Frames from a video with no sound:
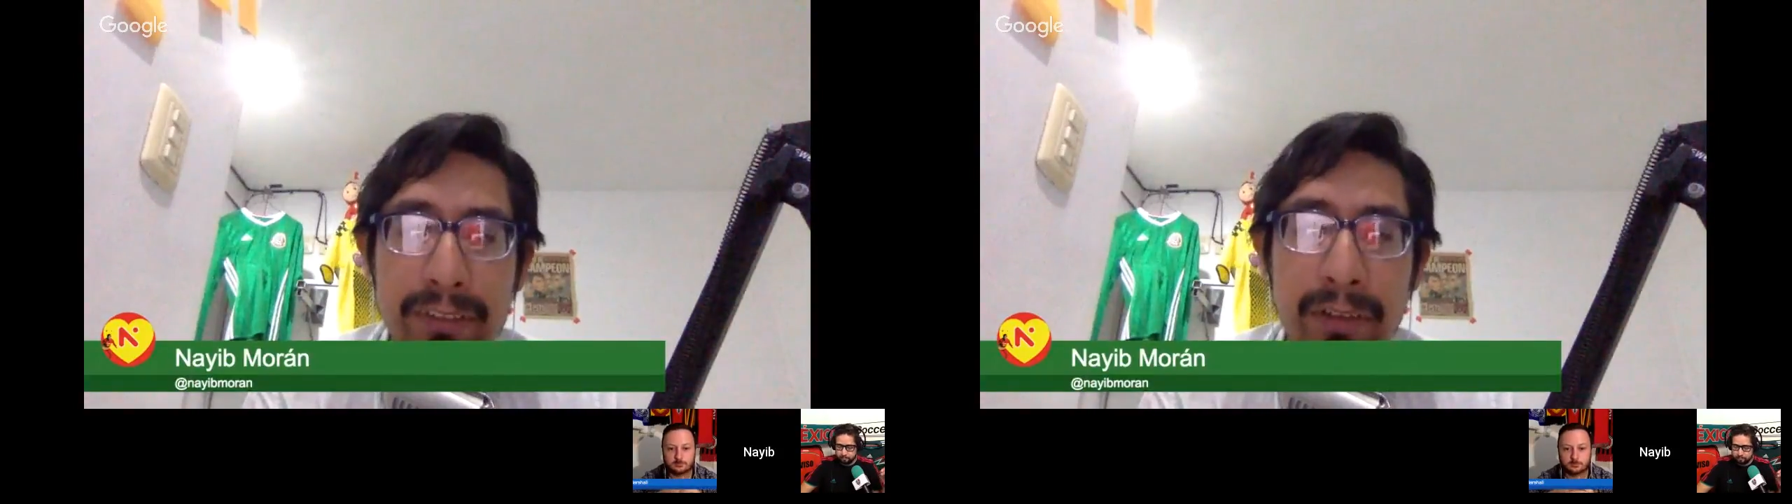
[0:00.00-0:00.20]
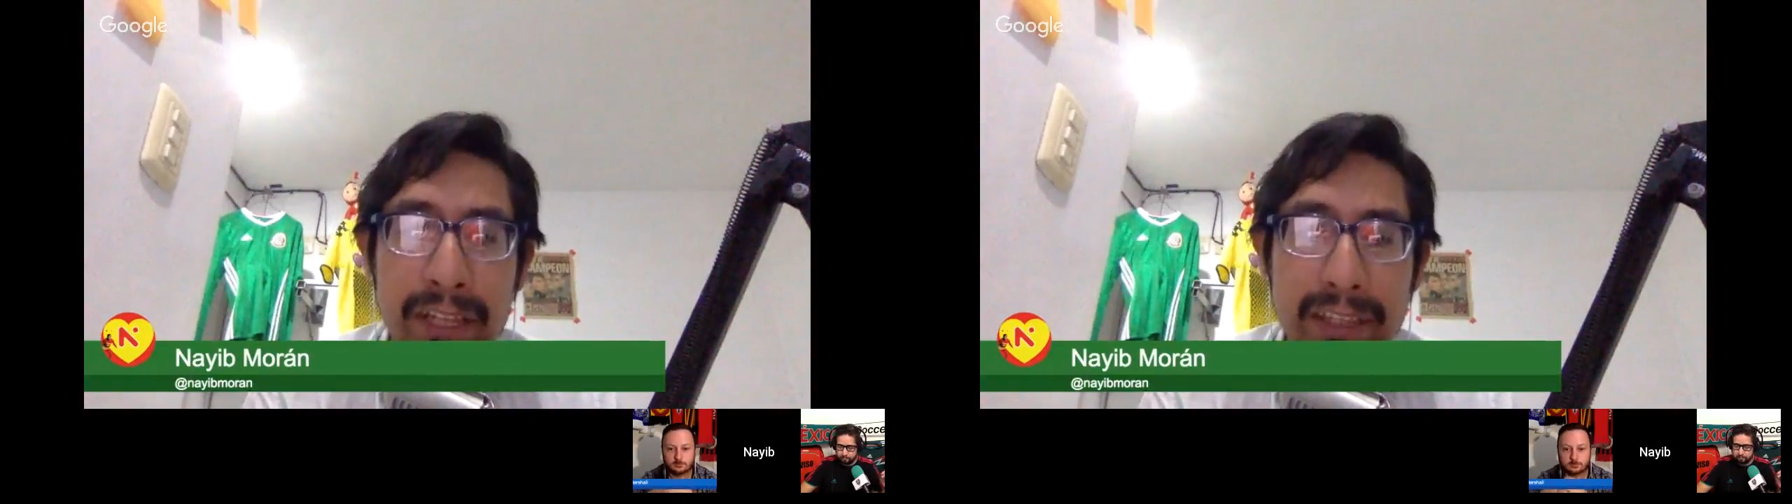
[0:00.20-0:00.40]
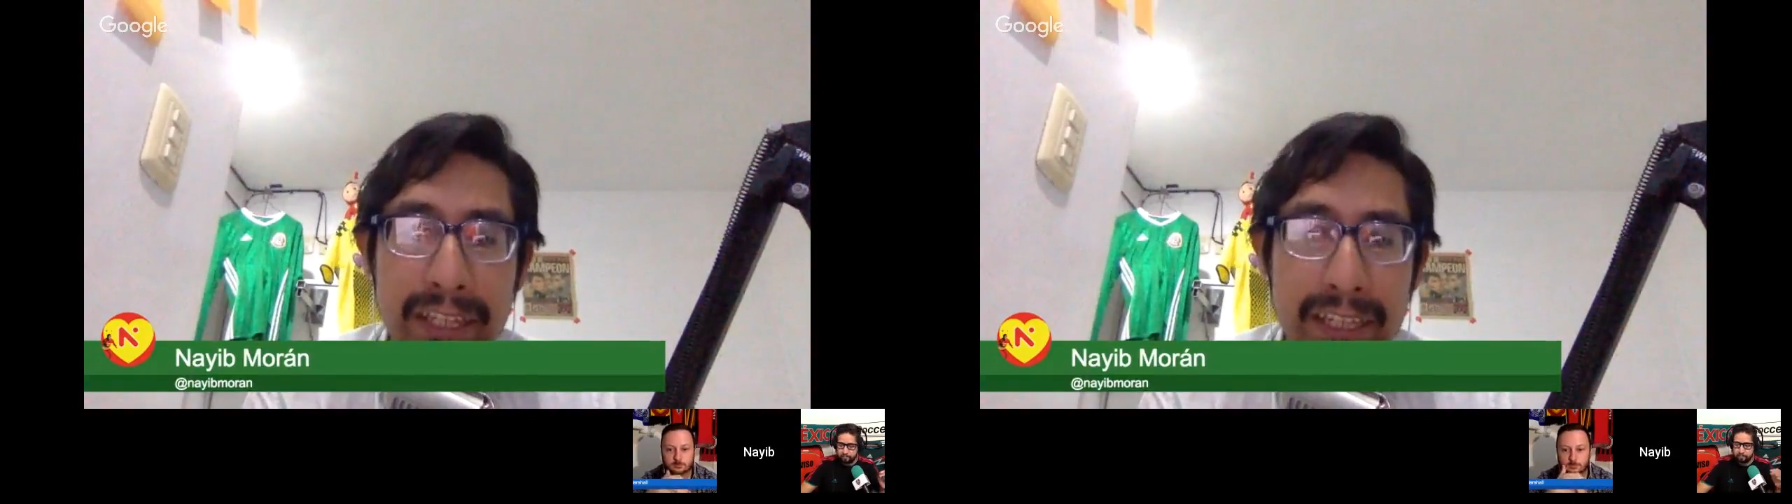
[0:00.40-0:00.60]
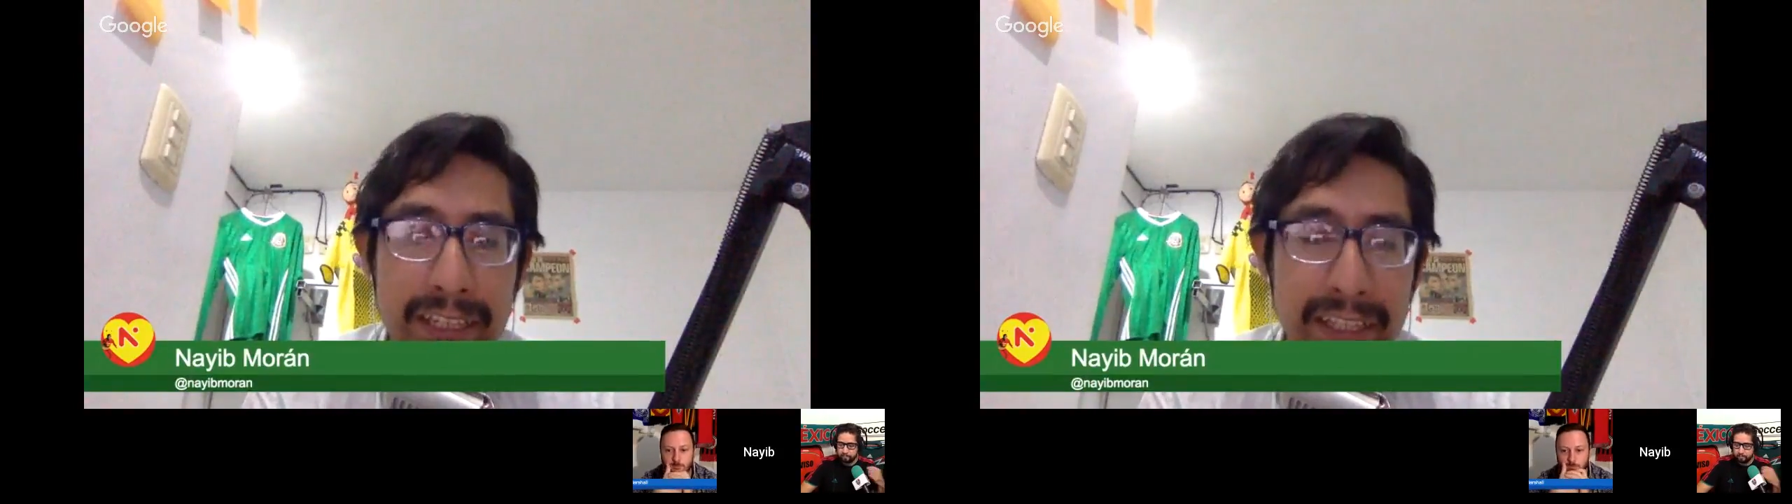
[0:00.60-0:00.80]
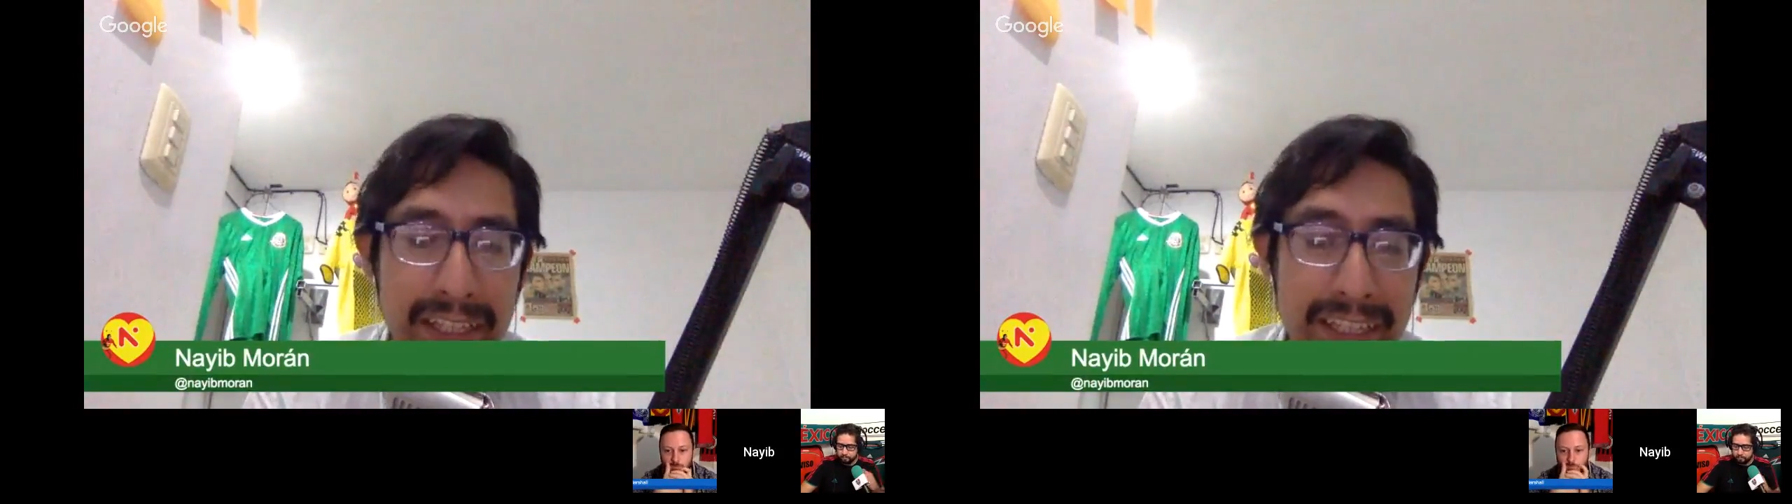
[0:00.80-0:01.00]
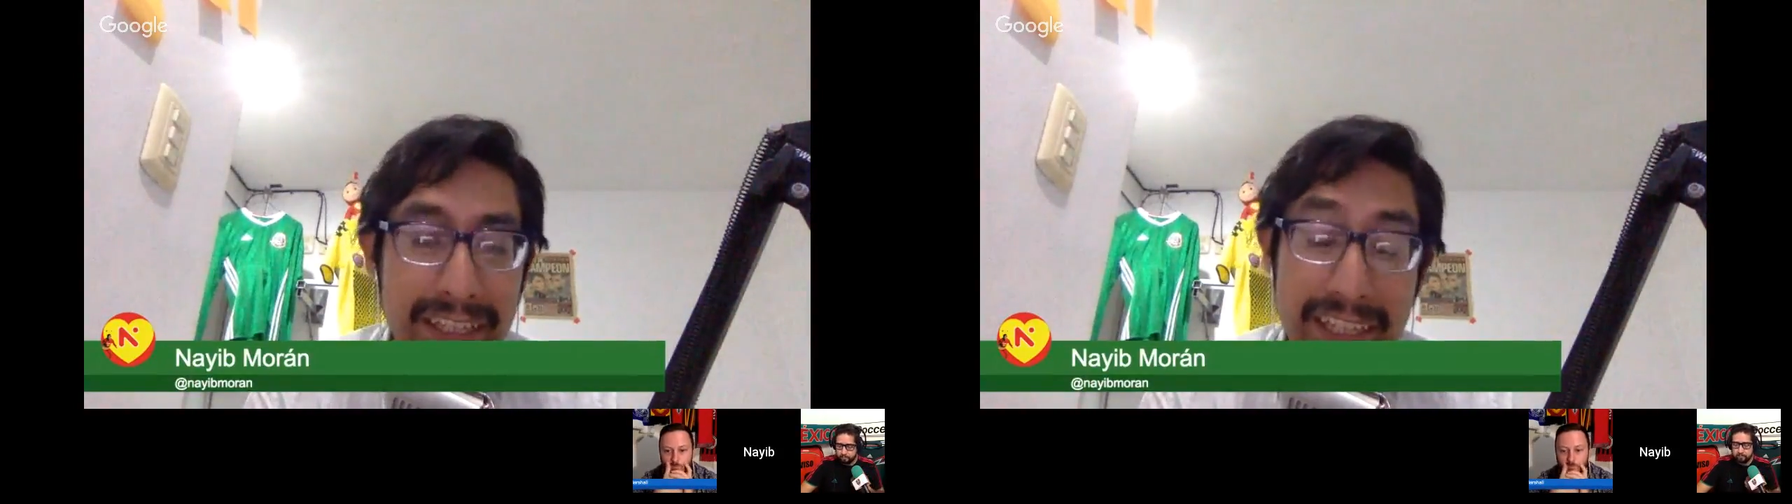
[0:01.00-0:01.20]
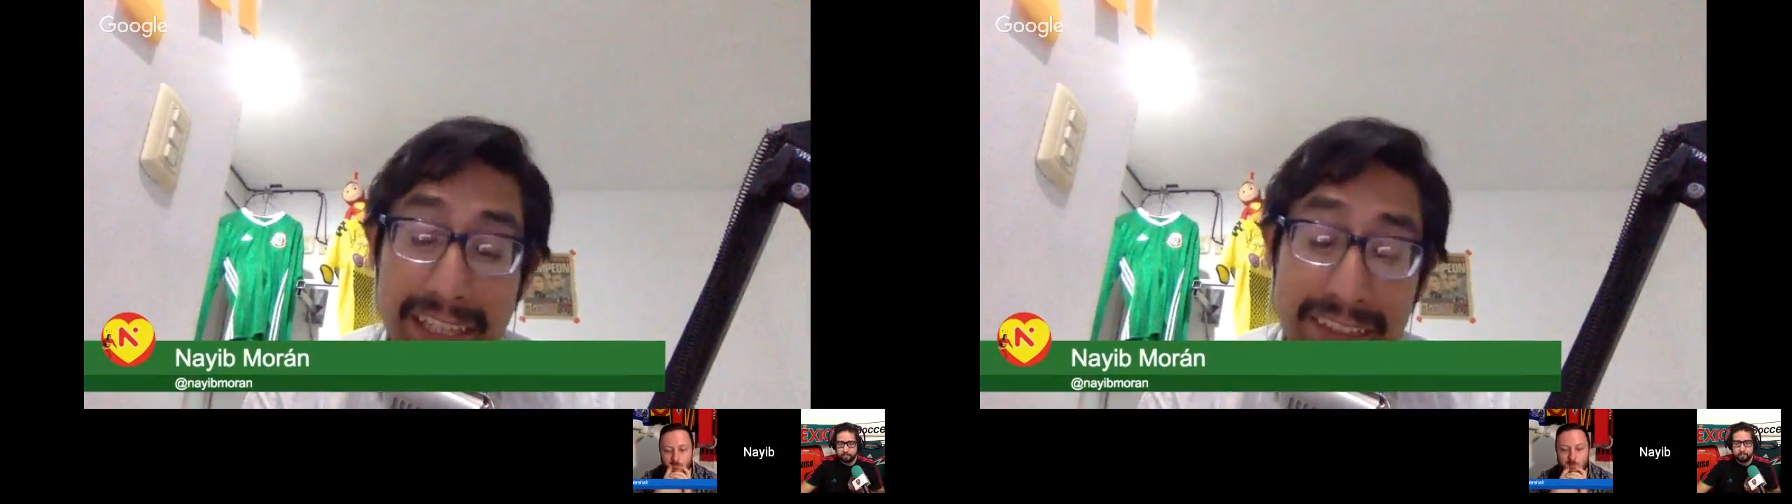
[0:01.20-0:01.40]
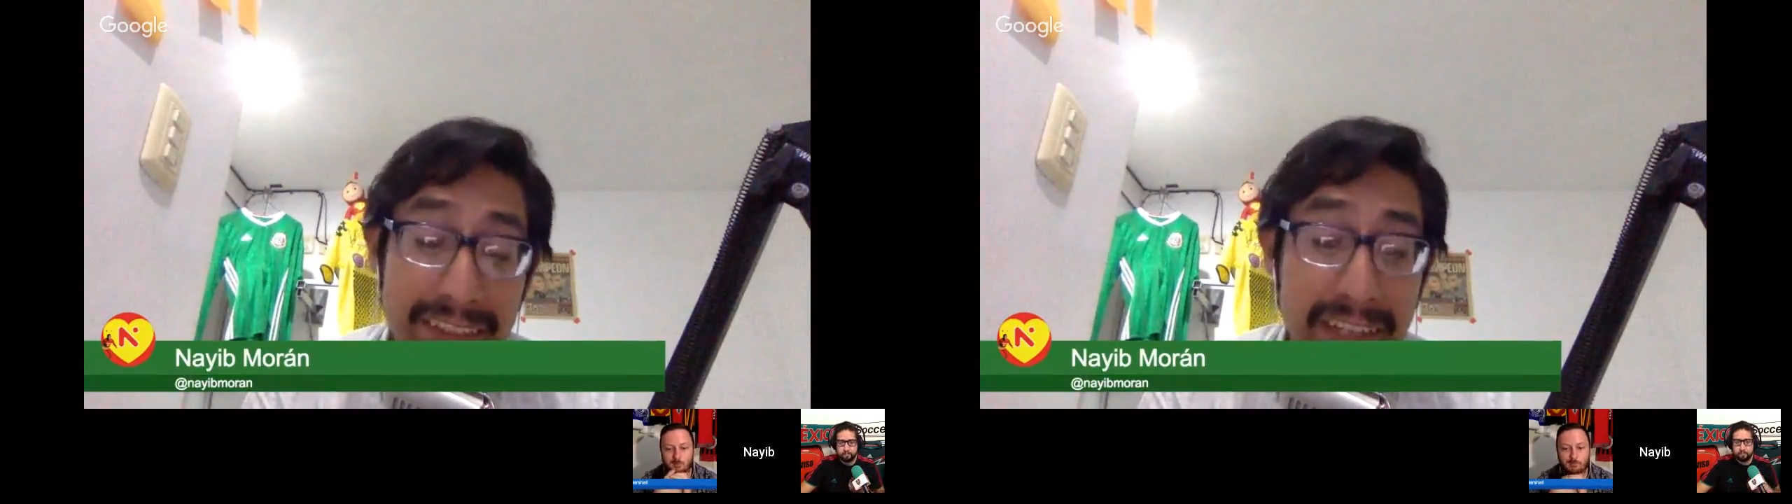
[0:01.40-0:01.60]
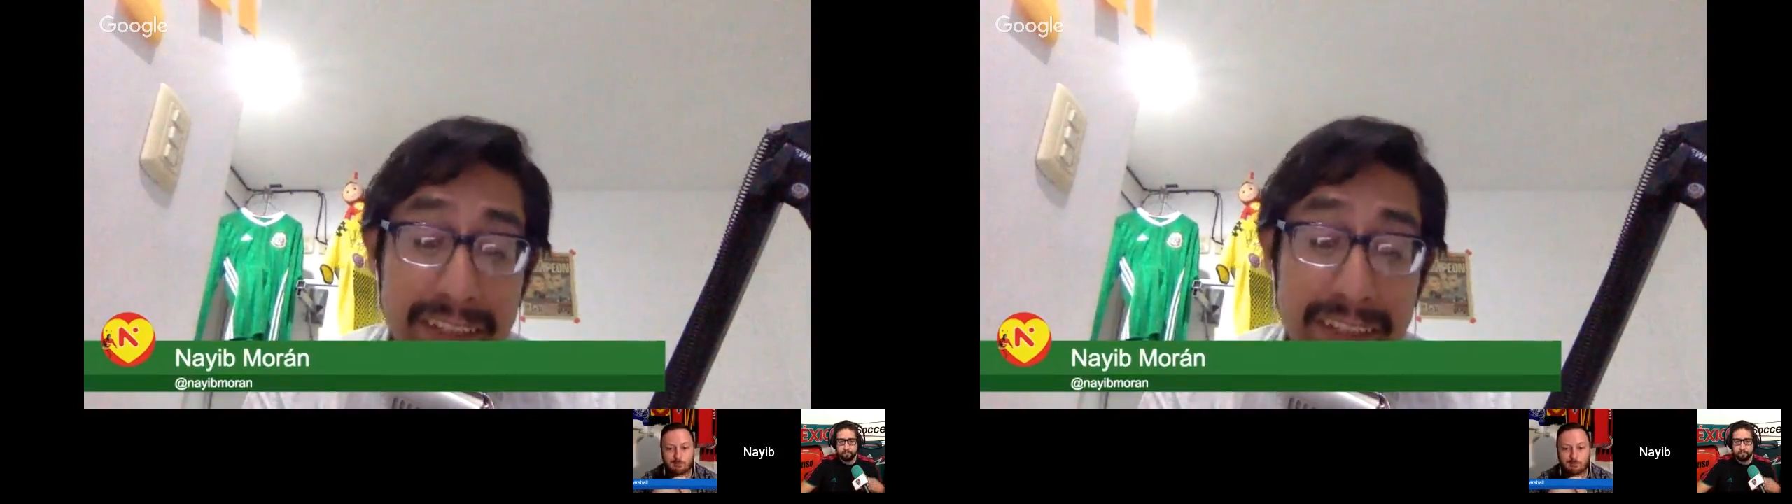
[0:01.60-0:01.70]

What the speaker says: You know, I think it's an